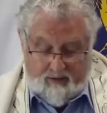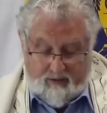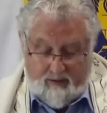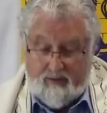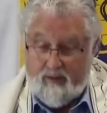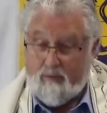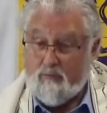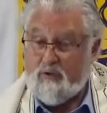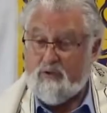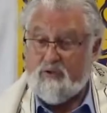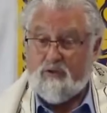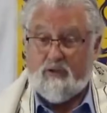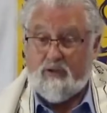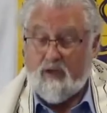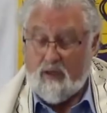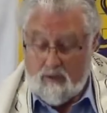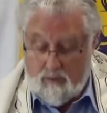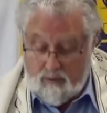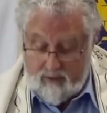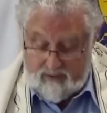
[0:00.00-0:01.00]
There was
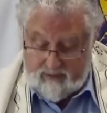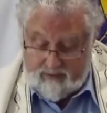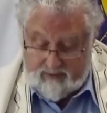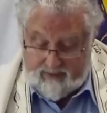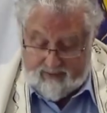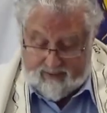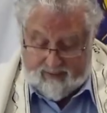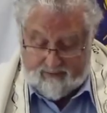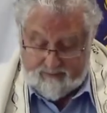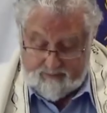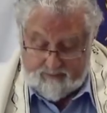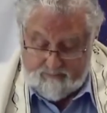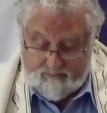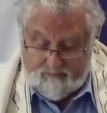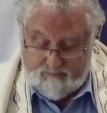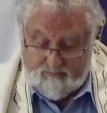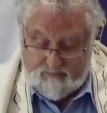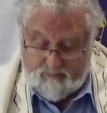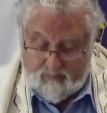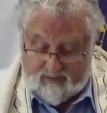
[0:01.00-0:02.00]
no internet,
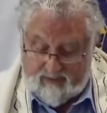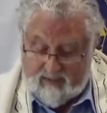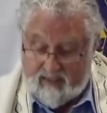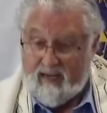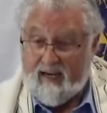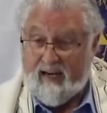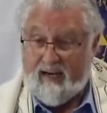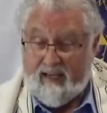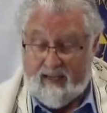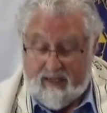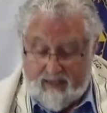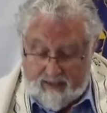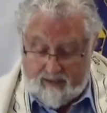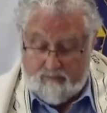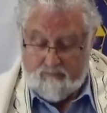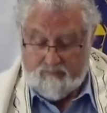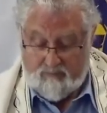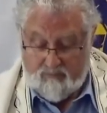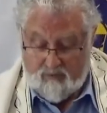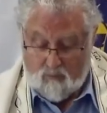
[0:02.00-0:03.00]
but clearly
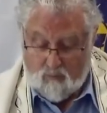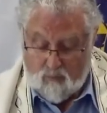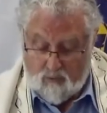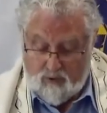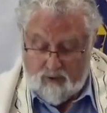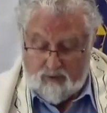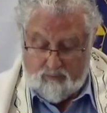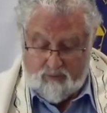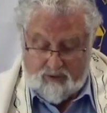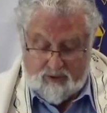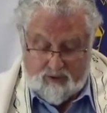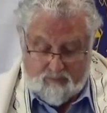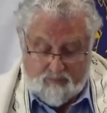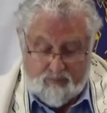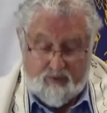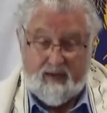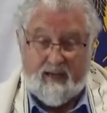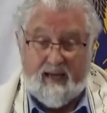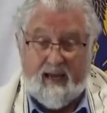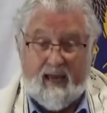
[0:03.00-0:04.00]
the word was
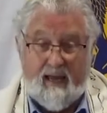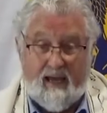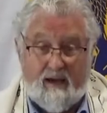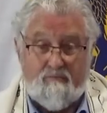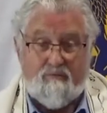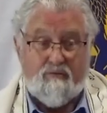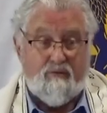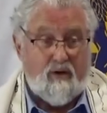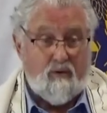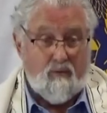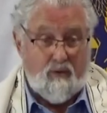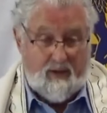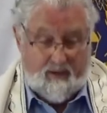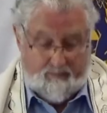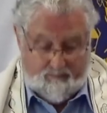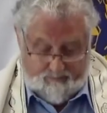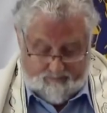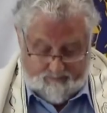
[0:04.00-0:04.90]
spreading everywhere.